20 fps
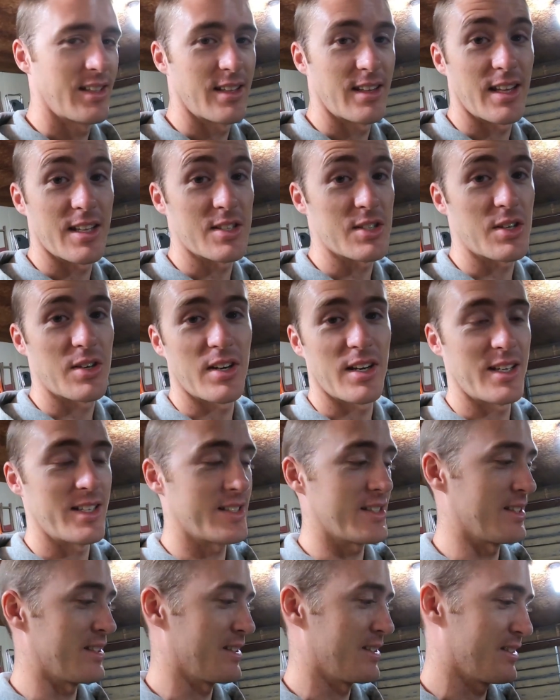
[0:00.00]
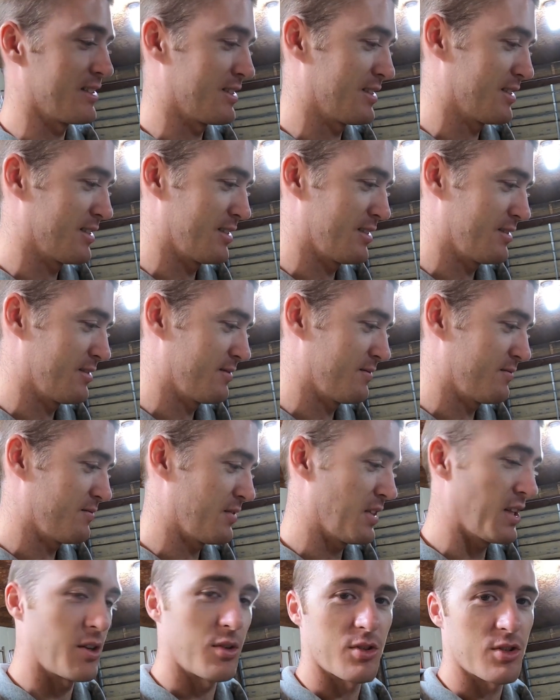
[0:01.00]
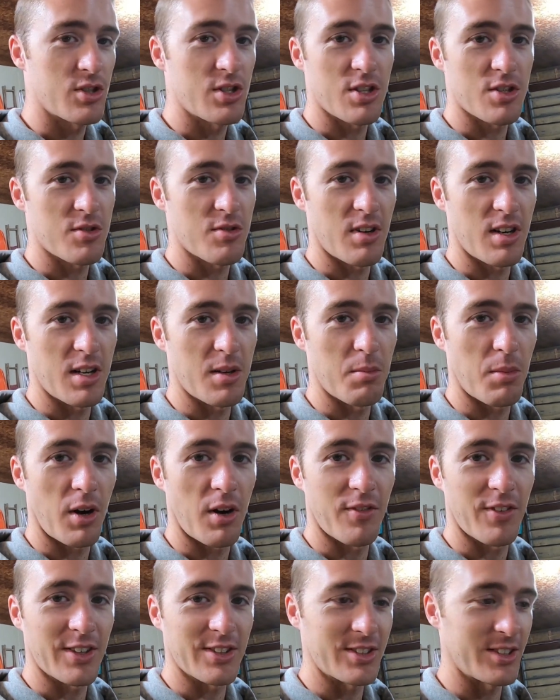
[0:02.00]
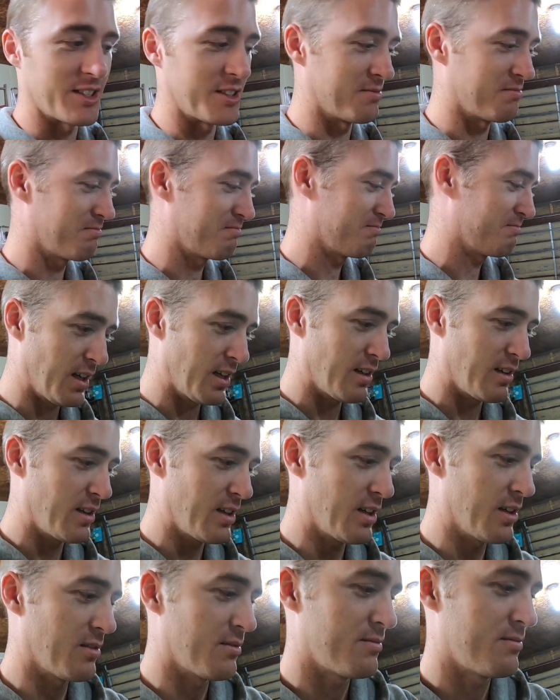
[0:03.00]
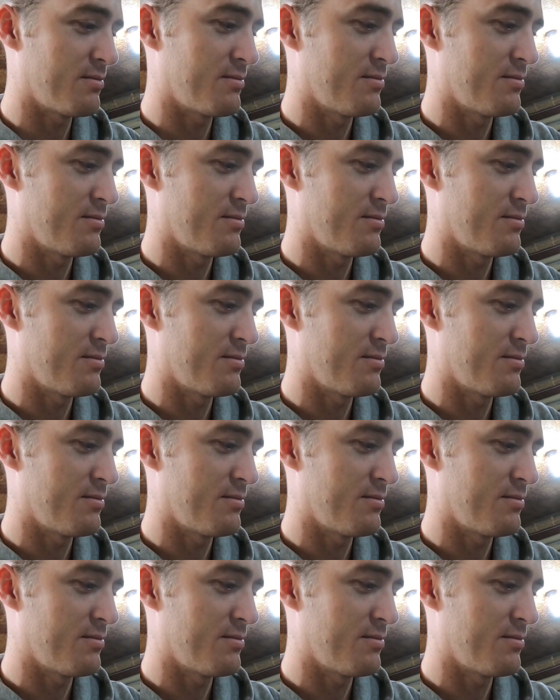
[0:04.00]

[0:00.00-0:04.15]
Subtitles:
That's crazy. It was just running perfectly. I don't know.